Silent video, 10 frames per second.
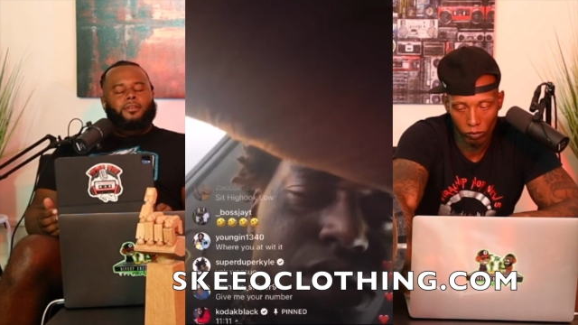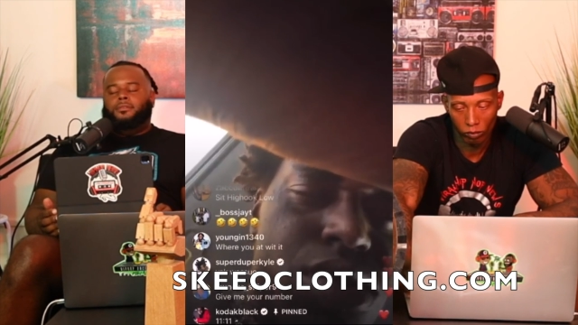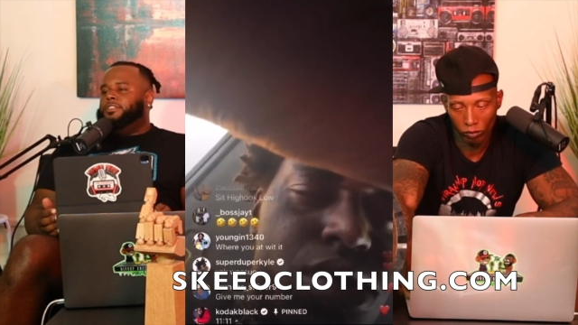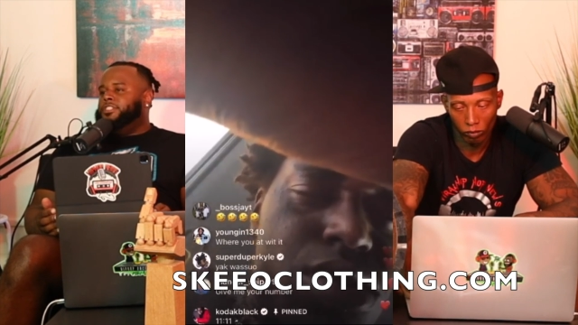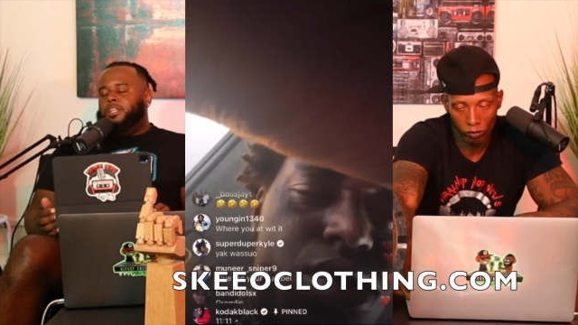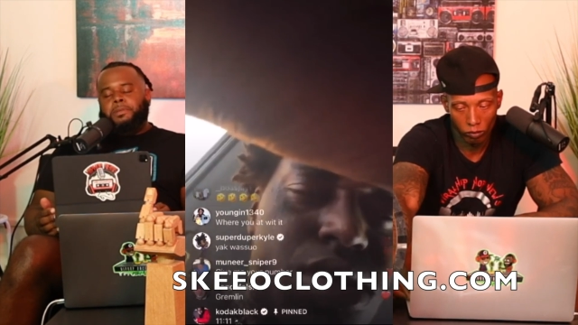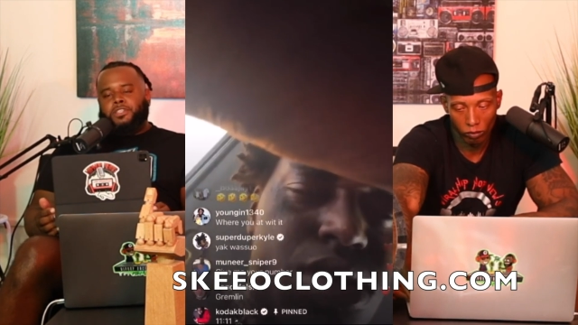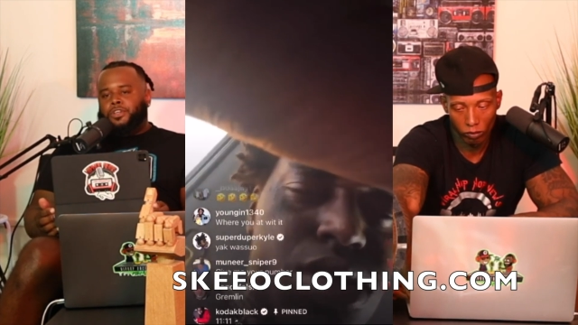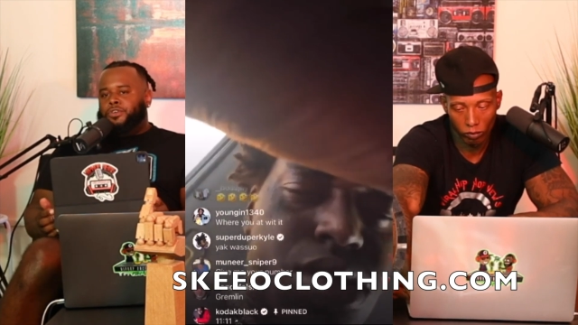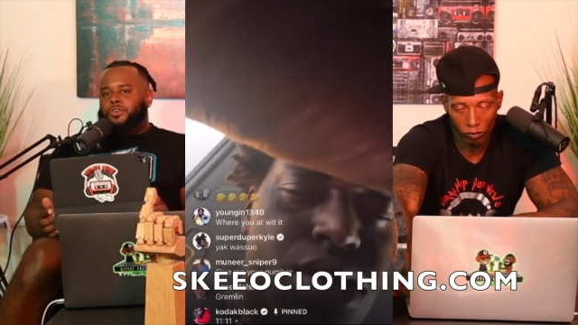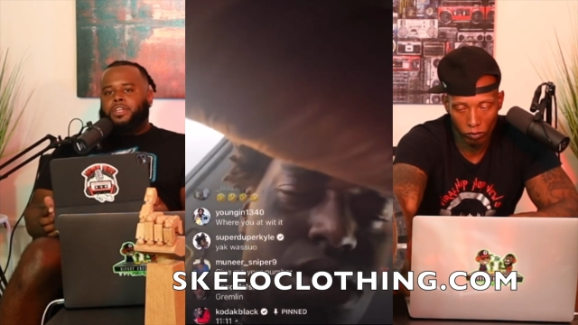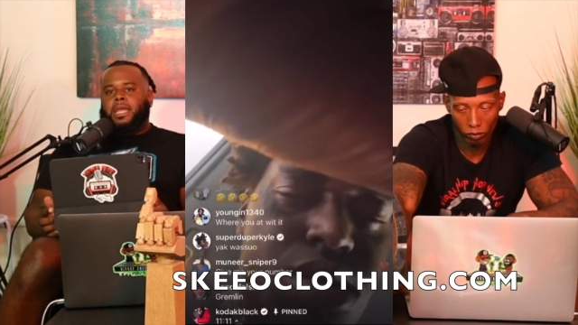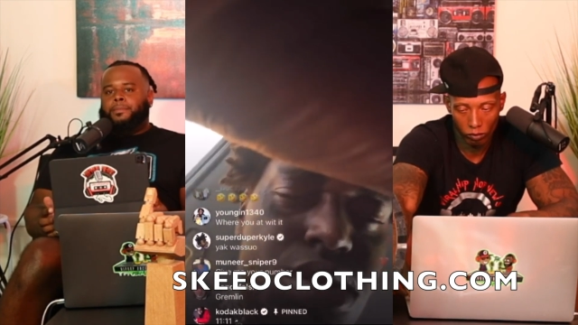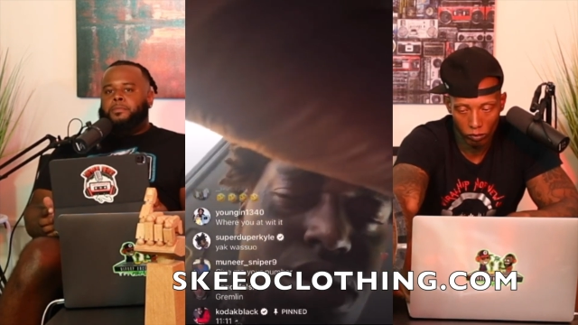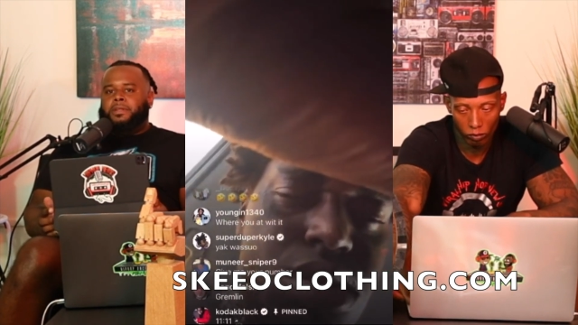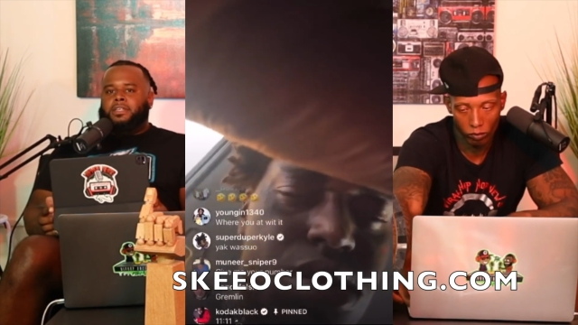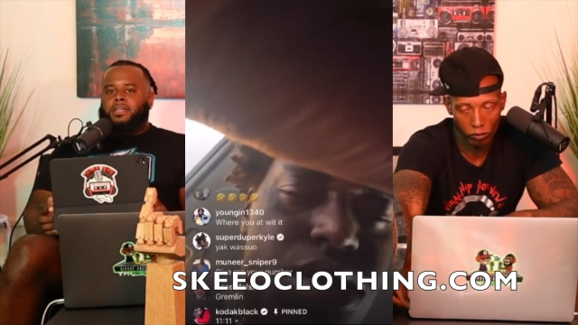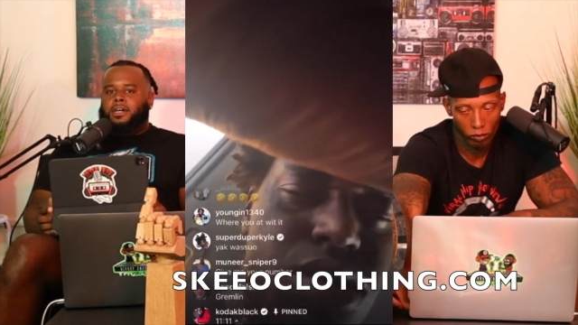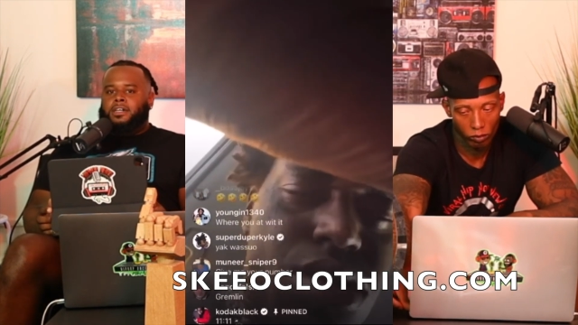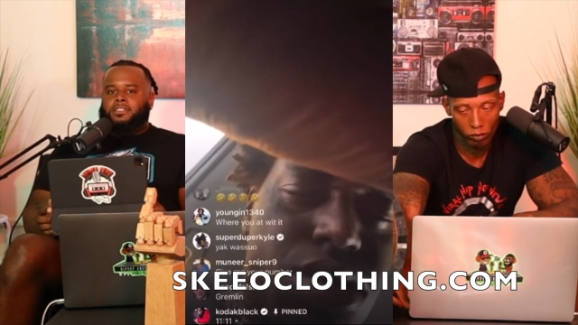Speaker 1: Shouldn't be turning on the camera, but he
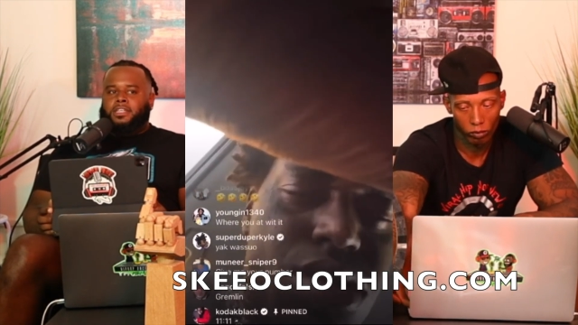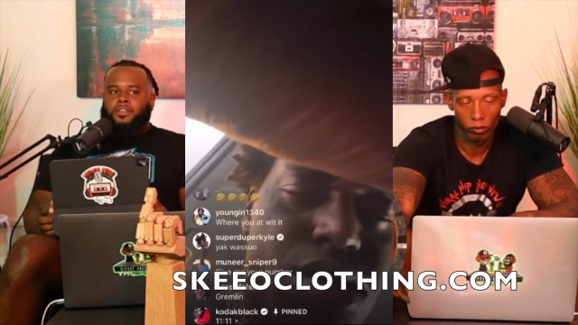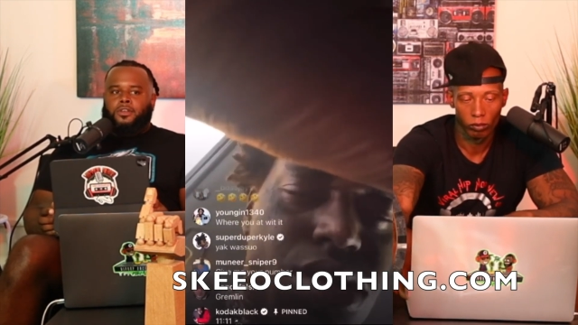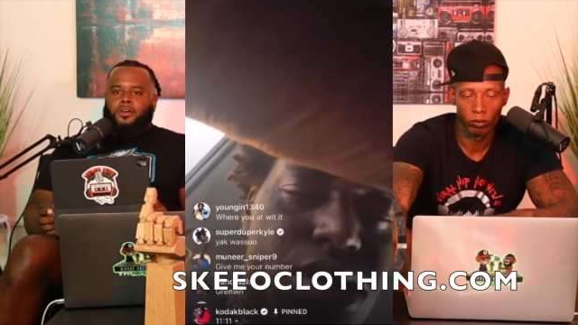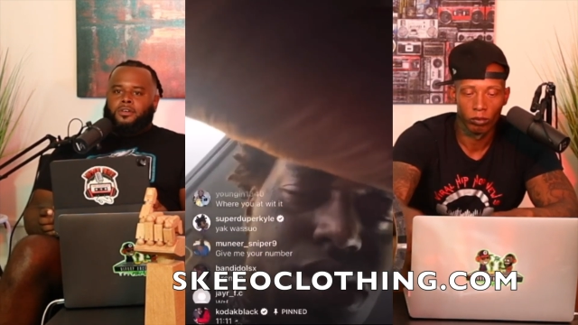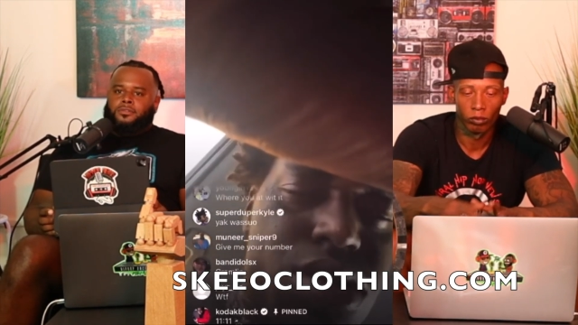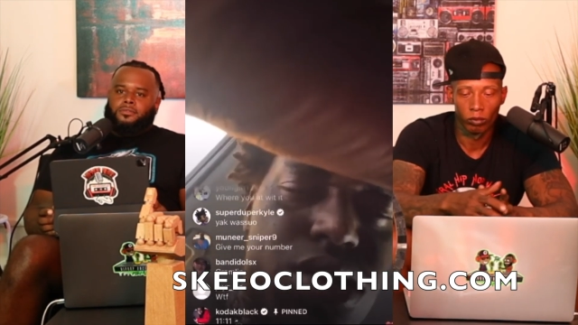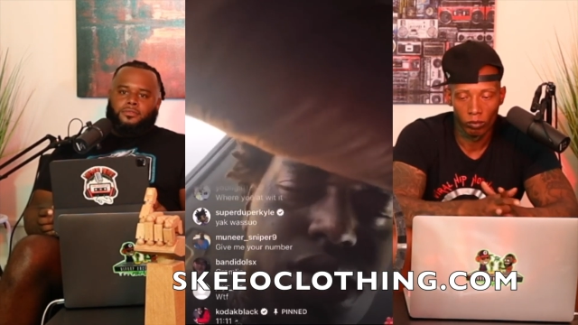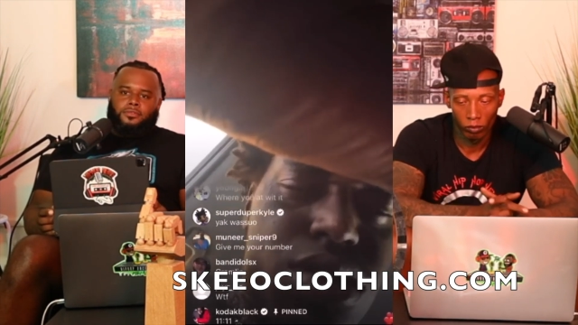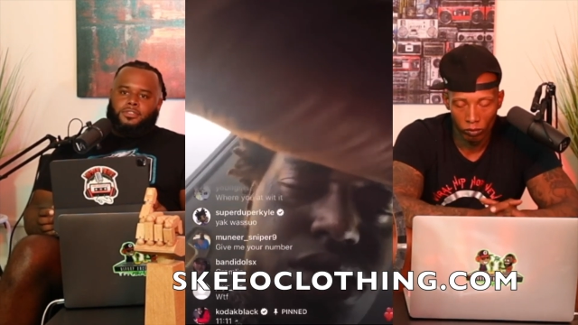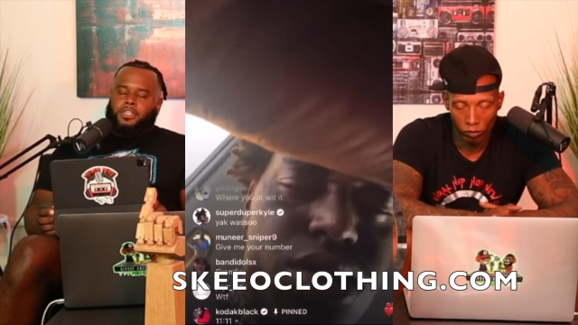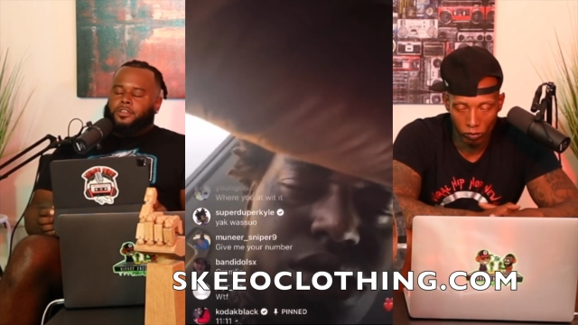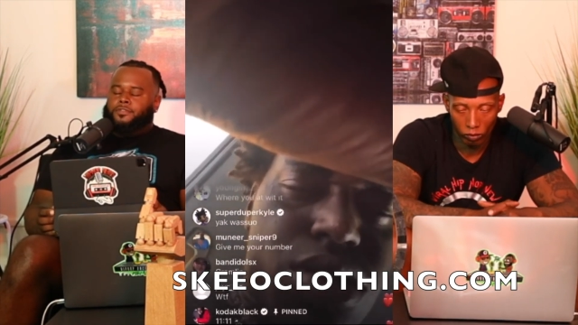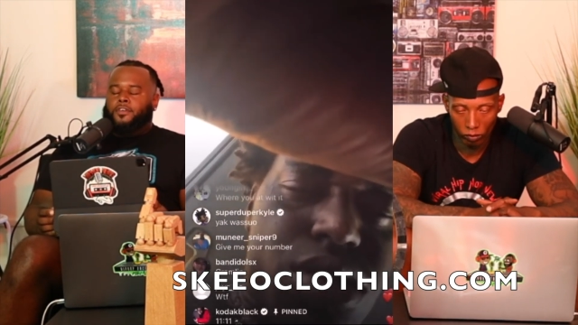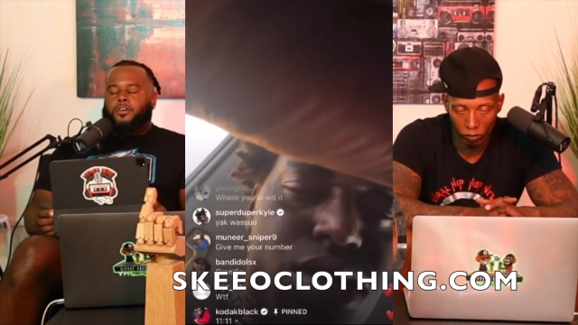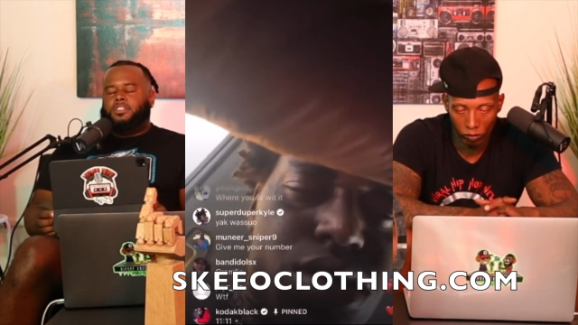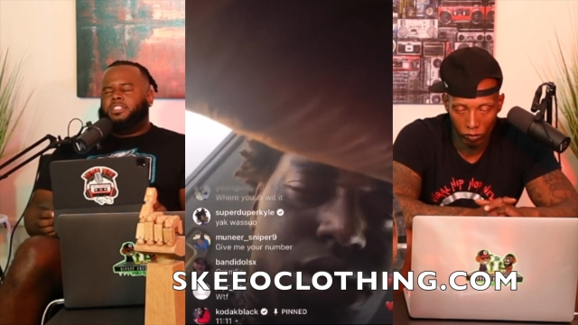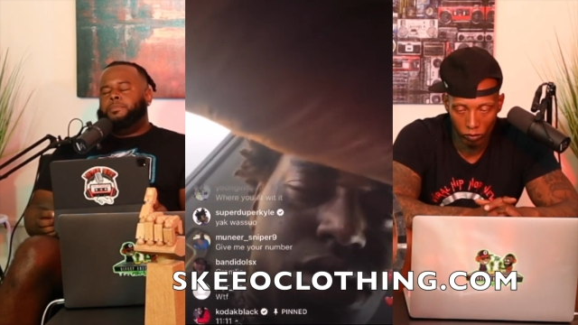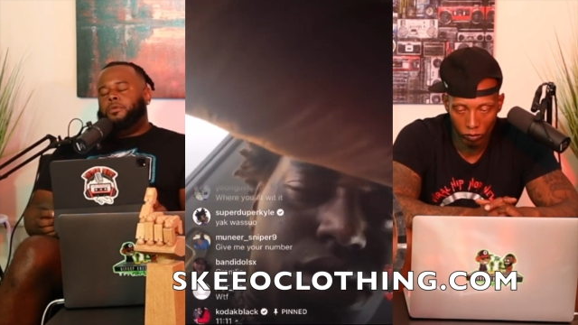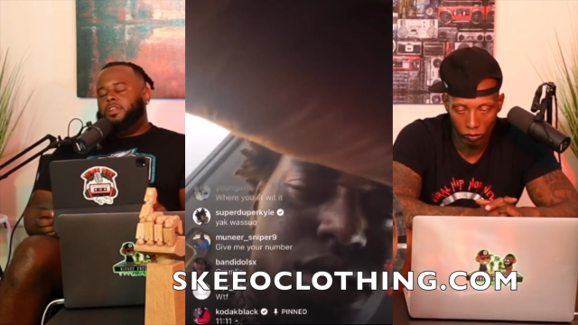does, and you know, shit, you're falling
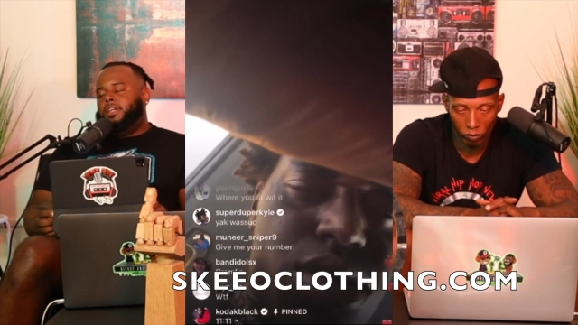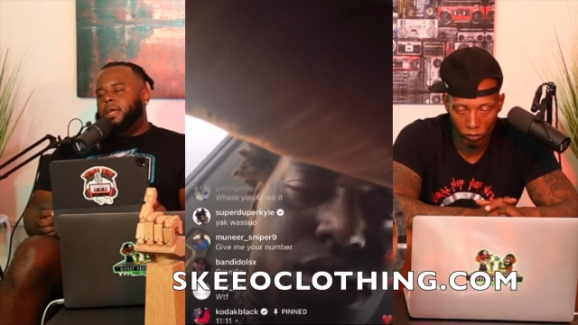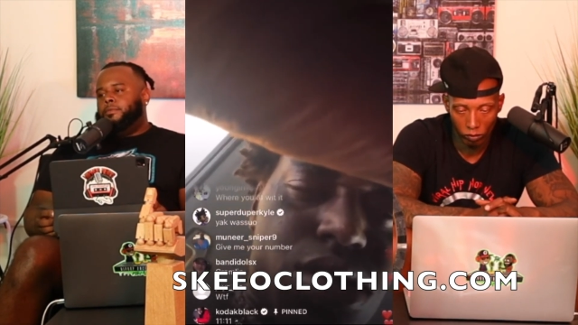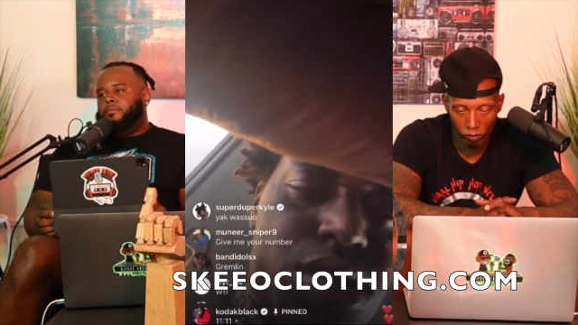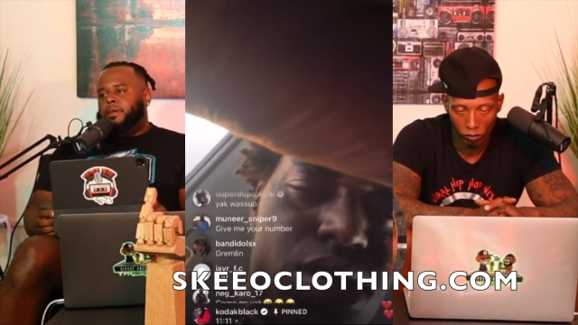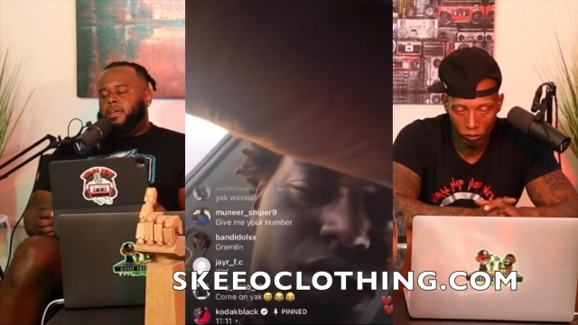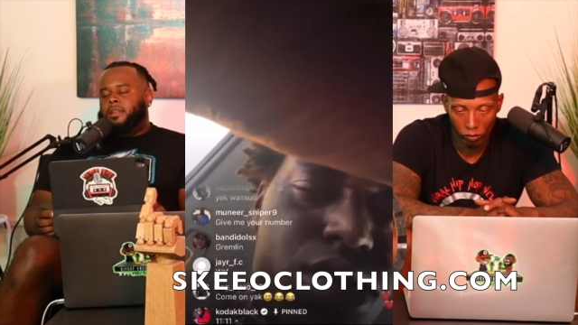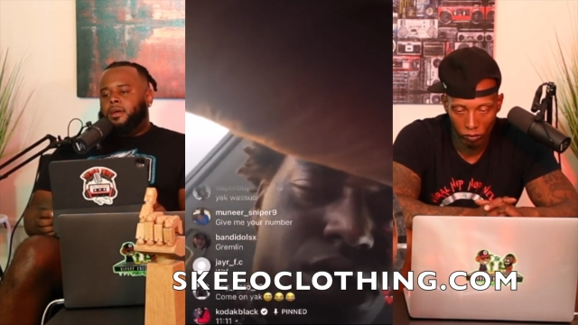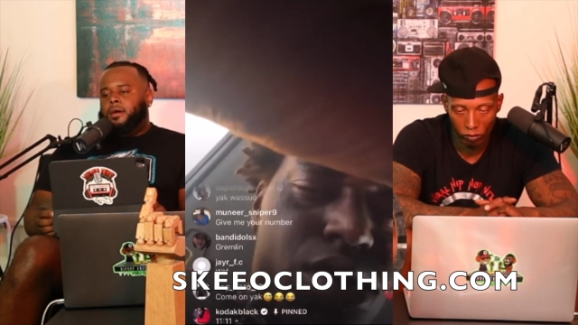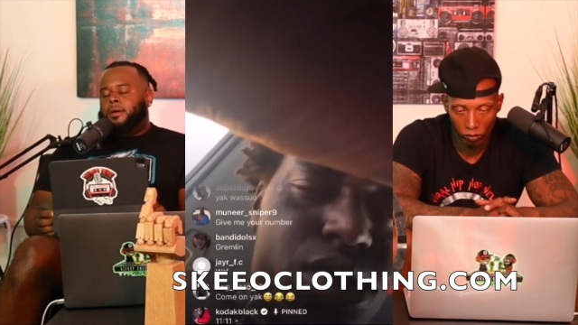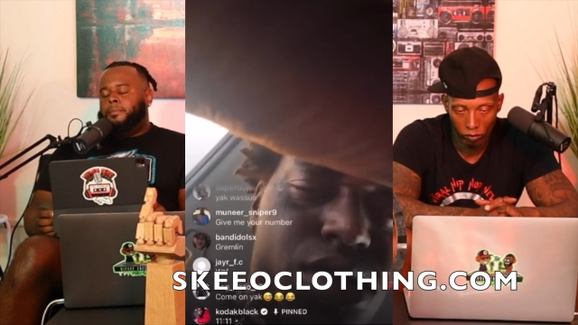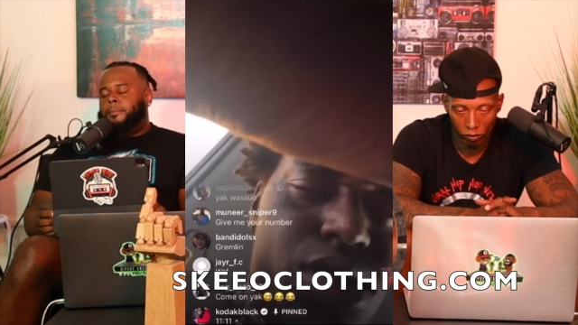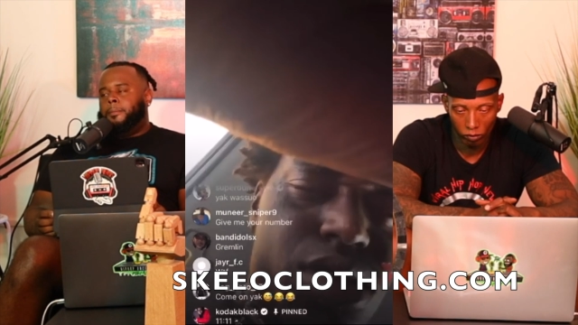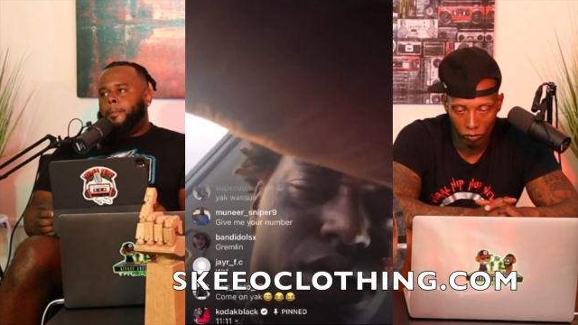asleep on the camera, man. Um,